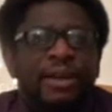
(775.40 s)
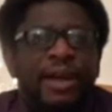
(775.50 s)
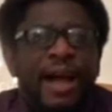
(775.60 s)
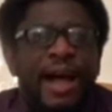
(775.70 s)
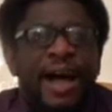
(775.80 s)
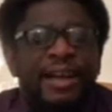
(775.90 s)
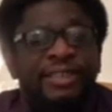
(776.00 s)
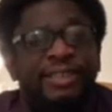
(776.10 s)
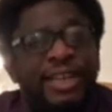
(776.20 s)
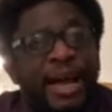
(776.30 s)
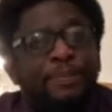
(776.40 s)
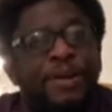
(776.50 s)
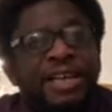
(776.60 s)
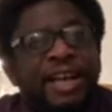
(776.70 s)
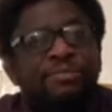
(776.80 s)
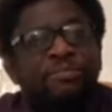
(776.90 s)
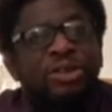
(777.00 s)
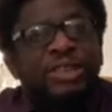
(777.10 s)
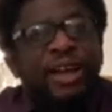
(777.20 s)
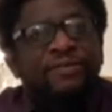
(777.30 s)
And the applicant must
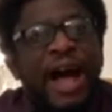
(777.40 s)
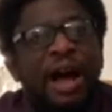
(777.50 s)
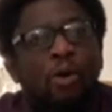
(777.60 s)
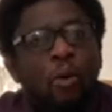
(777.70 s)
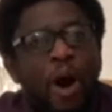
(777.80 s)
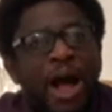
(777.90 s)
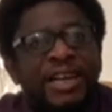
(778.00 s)
have acquired